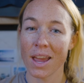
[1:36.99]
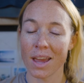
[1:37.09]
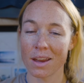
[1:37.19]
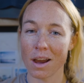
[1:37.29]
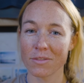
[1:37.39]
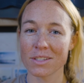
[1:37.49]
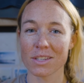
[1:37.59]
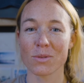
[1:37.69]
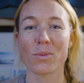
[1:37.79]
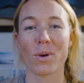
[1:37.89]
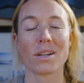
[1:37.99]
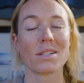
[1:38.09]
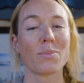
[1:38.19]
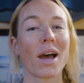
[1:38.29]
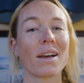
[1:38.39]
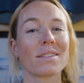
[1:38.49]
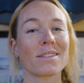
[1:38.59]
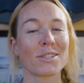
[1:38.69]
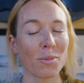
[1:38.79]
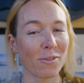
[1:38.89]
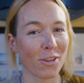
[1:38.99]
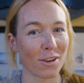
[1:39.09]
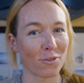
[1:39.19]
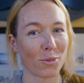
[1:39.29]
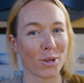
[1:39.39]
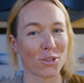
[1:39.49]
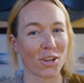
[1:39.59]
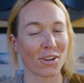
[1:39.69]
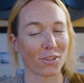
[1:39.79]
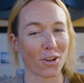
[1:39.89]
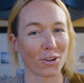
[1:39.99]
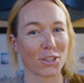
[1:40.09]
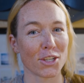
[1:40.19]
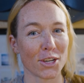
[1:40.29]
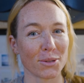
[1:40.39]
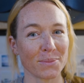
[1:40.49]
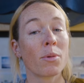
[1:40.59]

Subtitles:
and obviously we wanted to pass some of that information along to you.